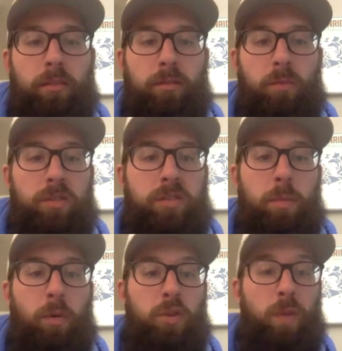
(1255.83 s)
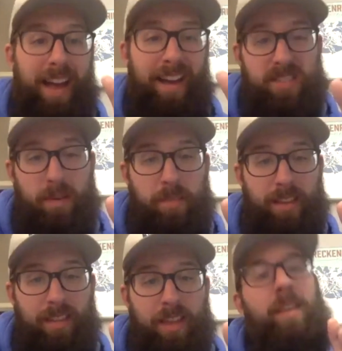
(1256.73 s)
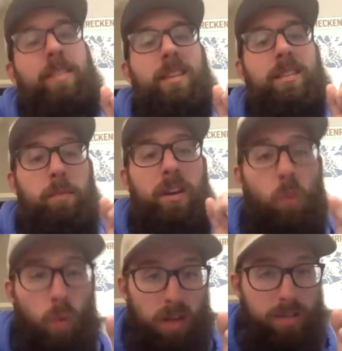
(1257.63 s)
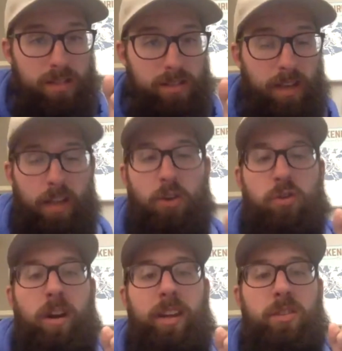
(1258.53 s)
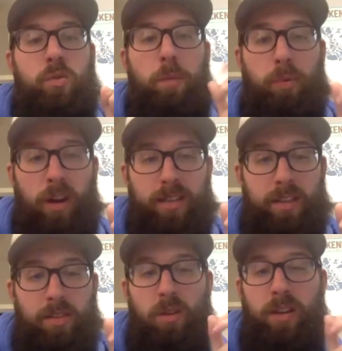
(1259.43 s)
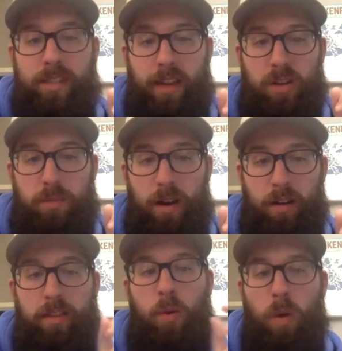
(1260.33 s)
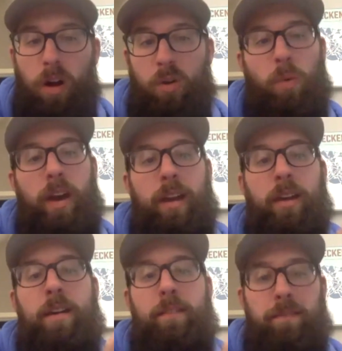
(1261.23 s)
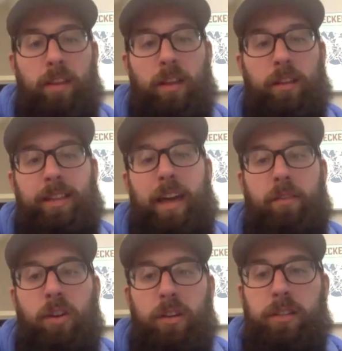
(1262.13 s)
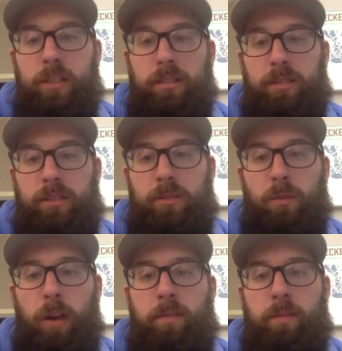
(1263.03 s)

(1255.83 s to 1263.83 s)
Once to the point you have something that somebody wants and you're trying to get to a price that they're excited about, and they walk away feeling like they have a good deal, right?